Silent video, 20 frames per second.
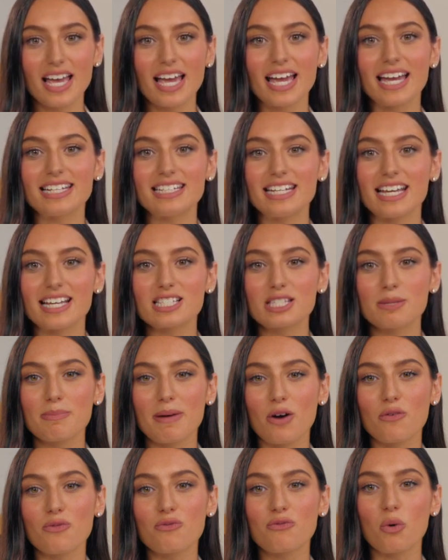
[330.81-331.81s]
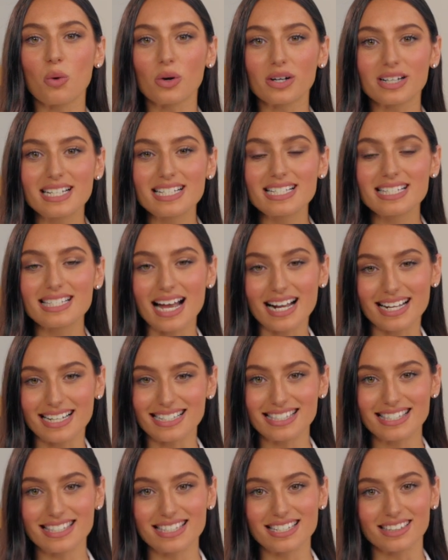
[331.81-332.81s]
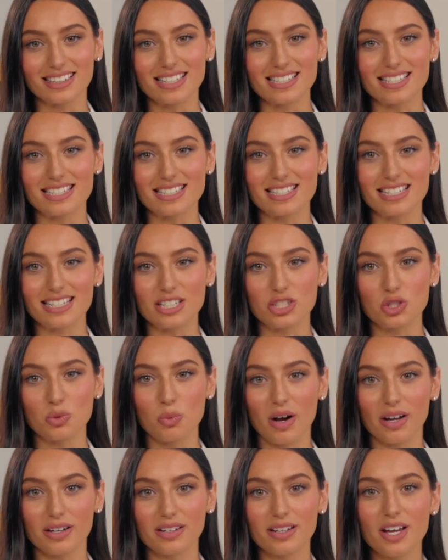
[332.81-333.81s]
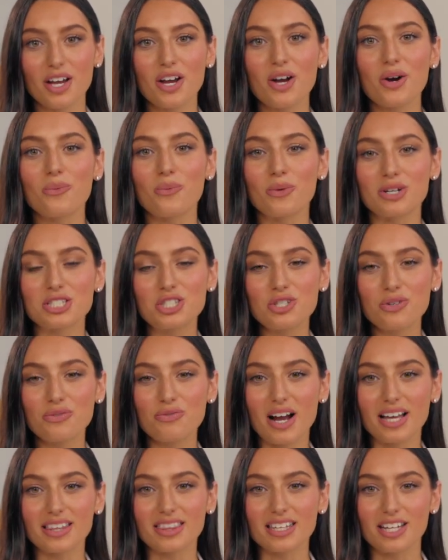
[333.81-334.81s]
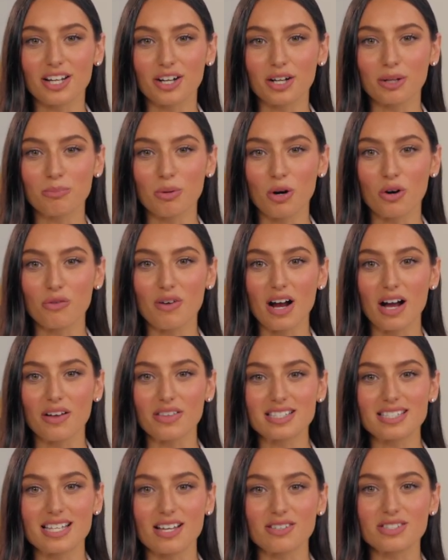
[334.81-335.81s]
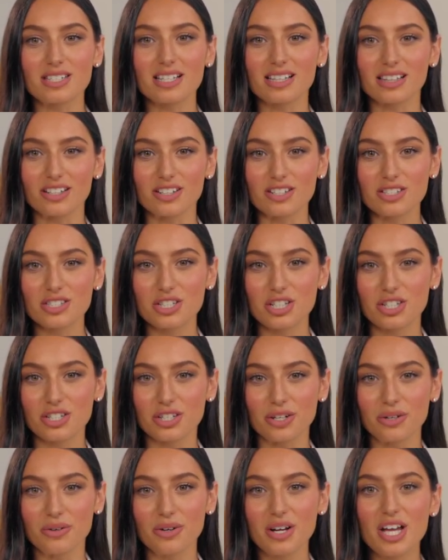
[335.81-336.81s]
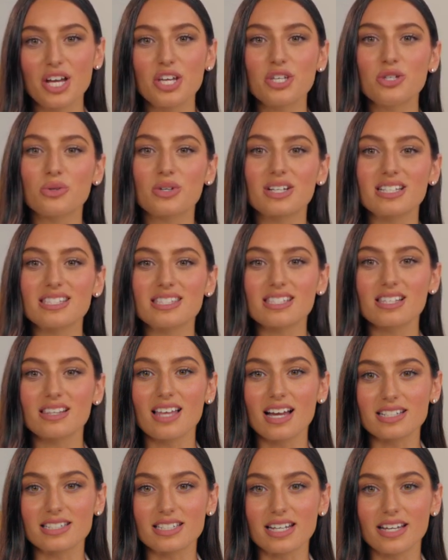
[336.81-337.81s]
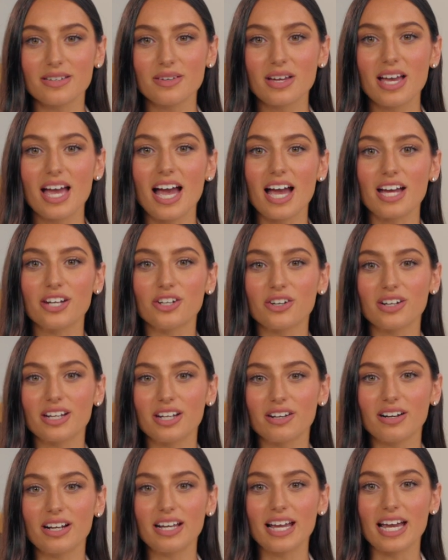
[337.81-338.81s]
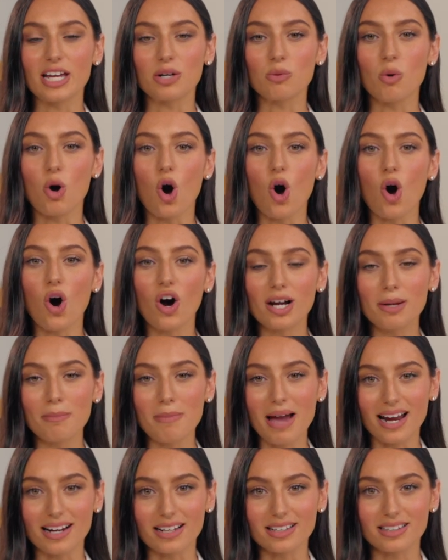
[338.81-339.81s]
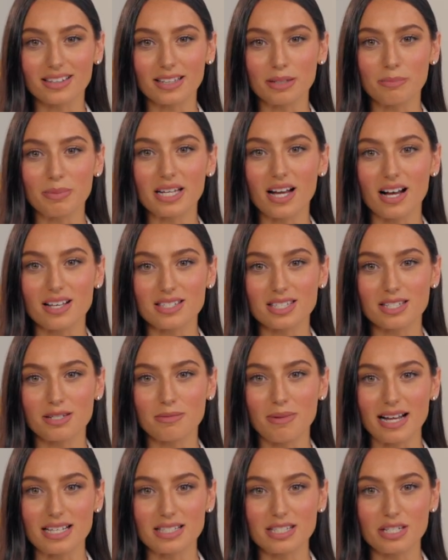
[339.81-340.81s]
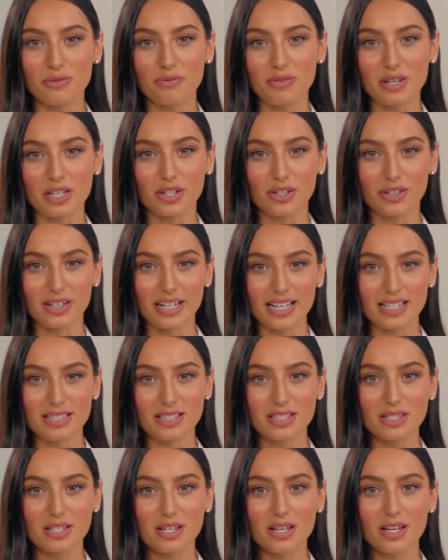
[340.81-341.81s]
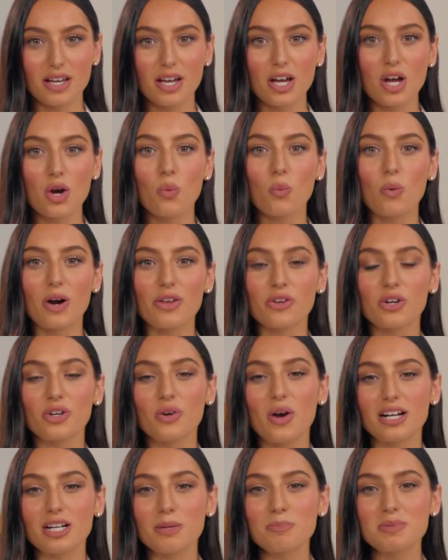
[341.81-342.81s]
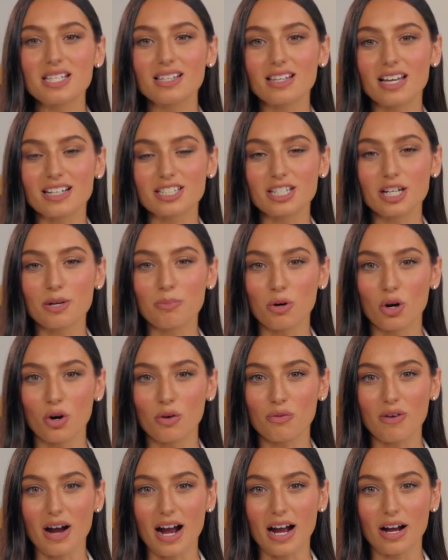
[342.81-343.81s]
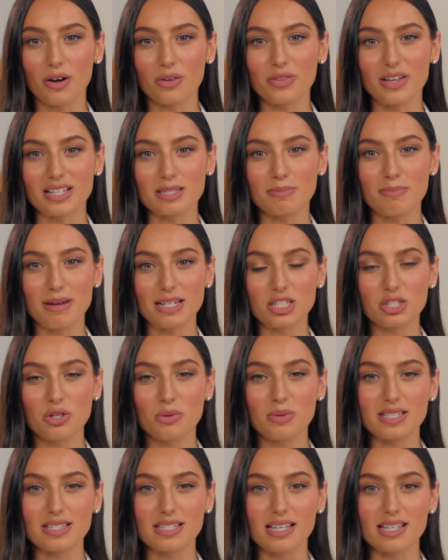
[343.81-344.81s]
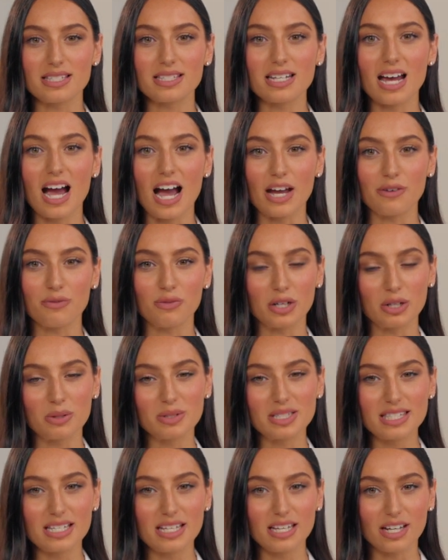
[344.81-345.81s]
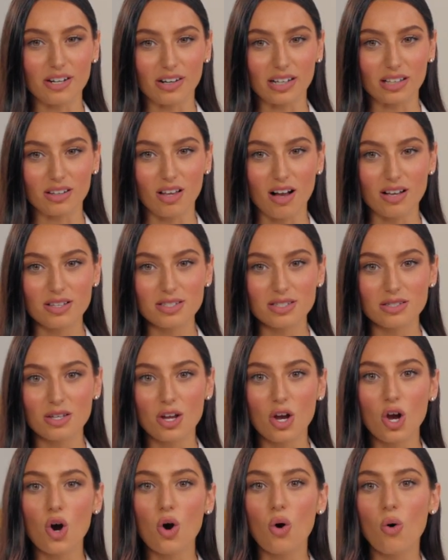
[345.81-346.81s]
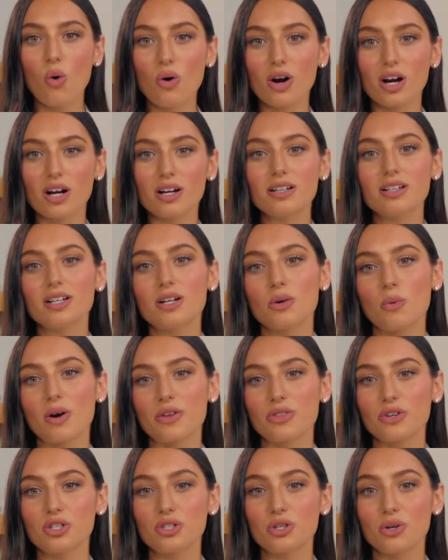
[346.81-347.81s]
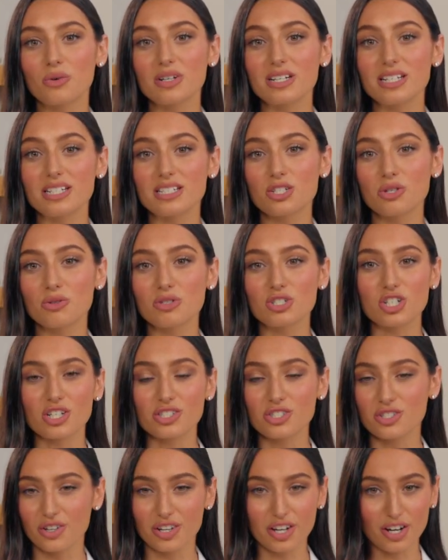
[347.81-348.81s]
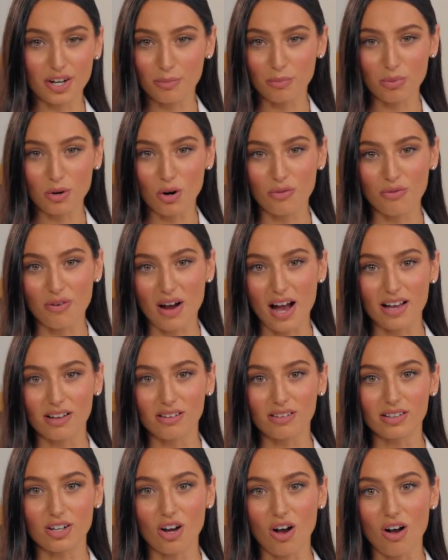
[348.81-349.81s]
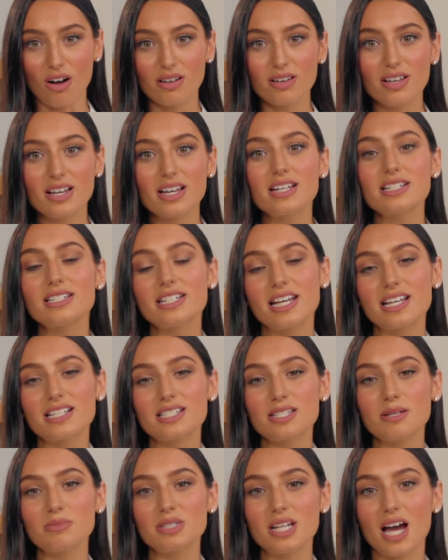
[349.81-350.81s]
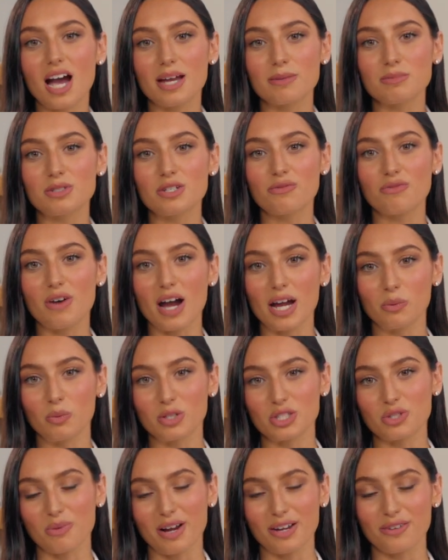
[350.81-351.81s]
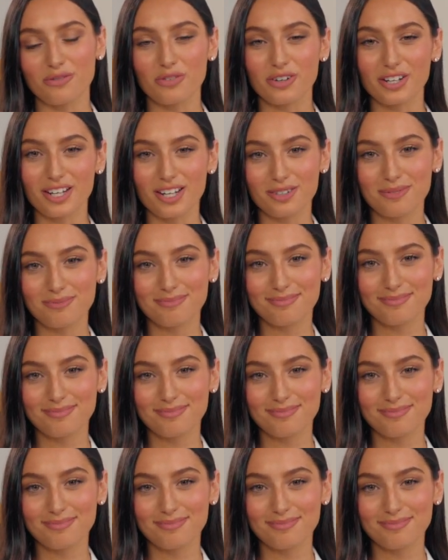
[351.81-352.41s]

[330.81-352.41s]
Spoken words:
It takes about 40 seconds to listen to each one. Once you find the hearing profile that sounds clearest to you, you can select it, and your hearing aid will automatically be customized to fit your needs. Whether you end up selecting a profile that's meant to assist high-frequency hearing loss, or whether you don't need to adjust your hearing profile at all, take some time to find what's right for you.